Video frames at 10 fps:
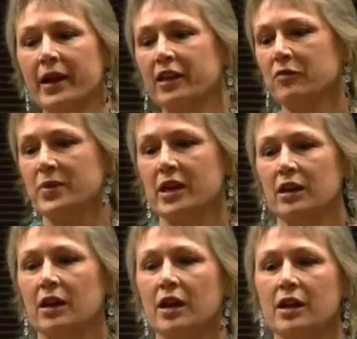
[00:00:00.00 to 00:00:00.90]
might have
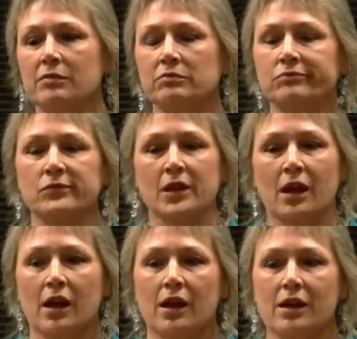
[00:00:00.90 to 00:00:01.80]
been
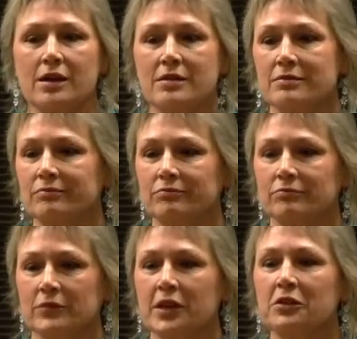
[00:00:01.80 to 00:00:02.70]
I
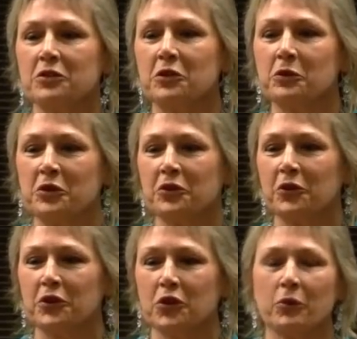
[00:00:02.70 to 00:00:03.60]
don't know,
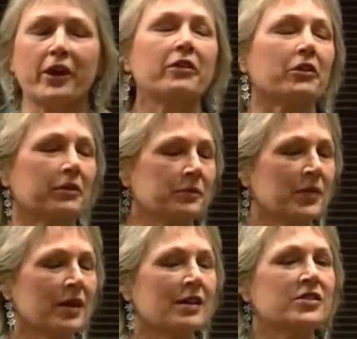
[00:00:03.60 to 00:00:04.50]
your brother.
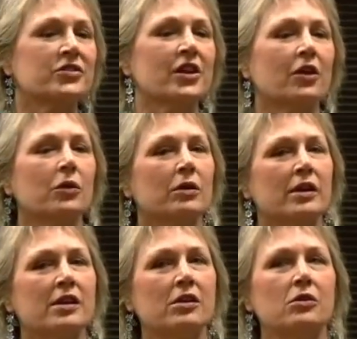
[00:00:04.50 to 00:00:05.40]
So
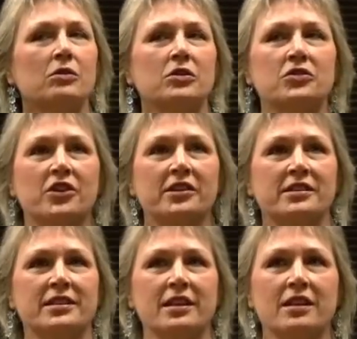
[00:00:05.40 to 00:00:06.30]
you start to
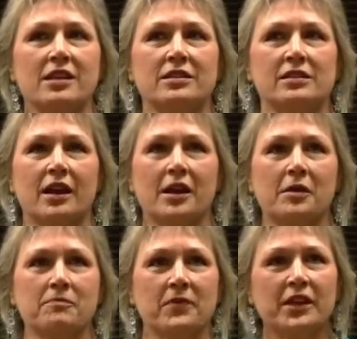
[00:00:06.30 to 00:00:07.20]
see these
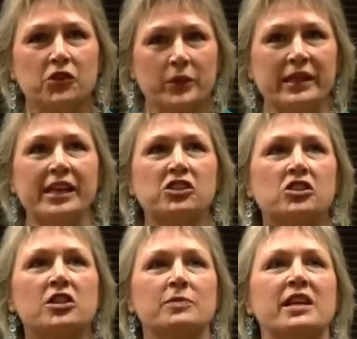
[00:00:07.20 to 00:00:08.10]

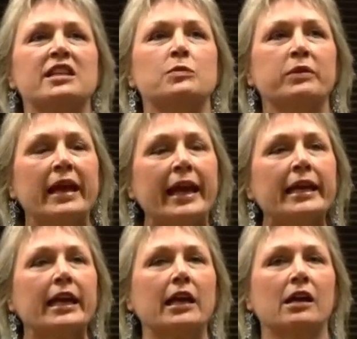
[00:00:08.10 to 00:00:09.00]
interrelationships
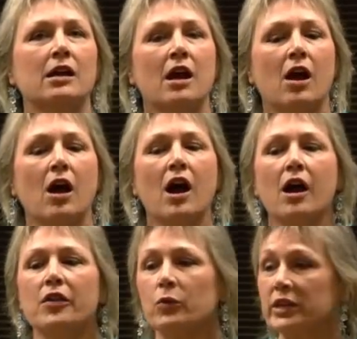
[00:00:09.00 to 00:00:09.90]
explaining
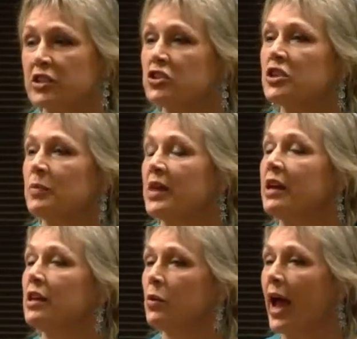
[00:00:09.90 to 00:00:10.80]
the relationship
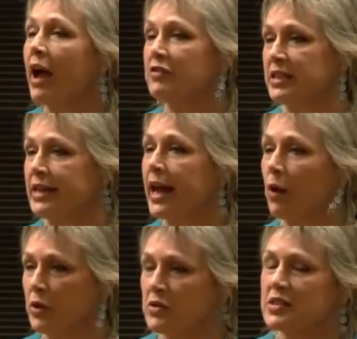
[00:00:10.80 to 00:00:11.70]
that you have
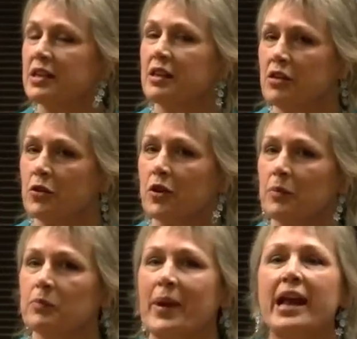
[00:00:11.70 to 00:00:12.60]
today when you see
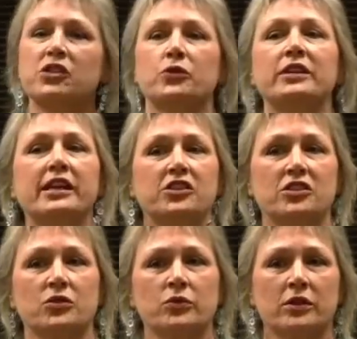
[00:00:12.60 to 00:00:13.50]
your past
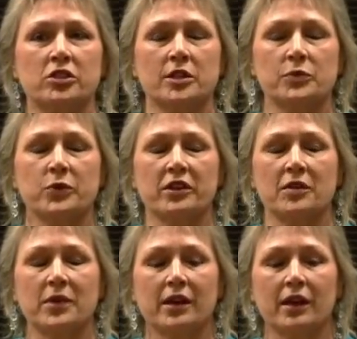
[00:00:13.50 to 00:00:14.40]
relationships with
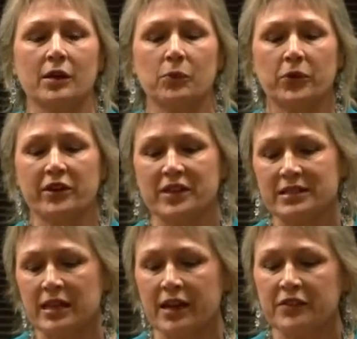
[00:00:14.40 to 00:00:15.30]
them in
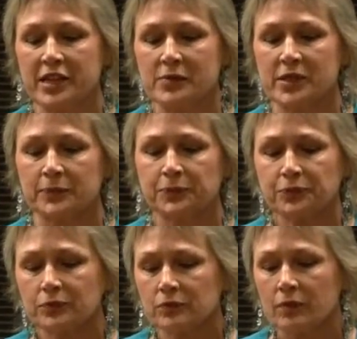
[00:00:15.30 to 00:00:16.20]
previous lifetimes.
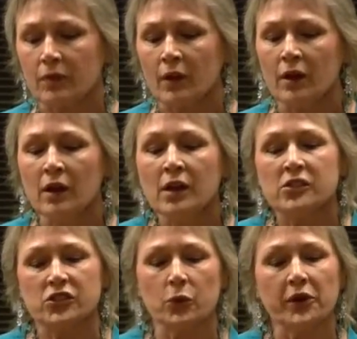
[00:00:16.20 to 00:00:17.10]

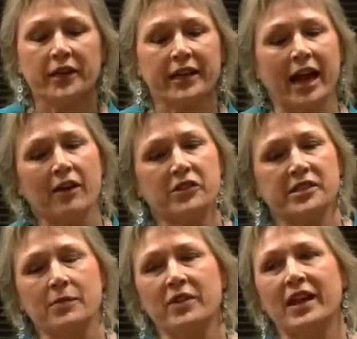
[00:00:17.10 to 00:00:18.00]
So we're going to cover
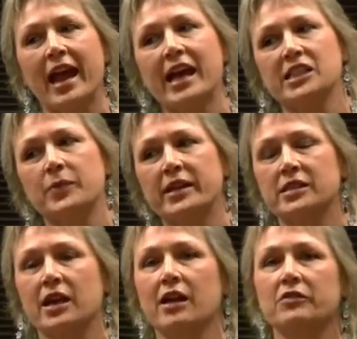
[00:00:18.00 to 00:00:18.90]
some of the
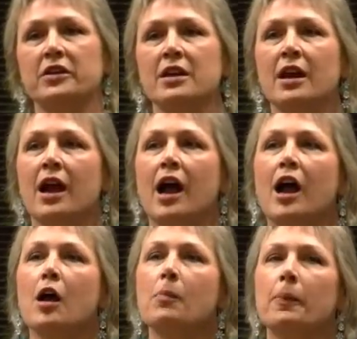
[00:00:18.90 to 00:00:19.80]
aspects of
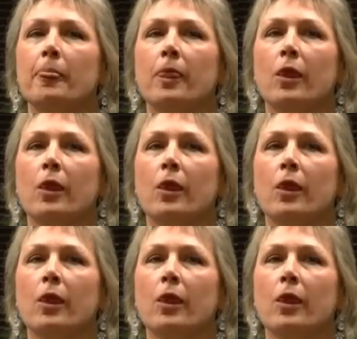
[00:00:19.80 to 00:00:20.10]
how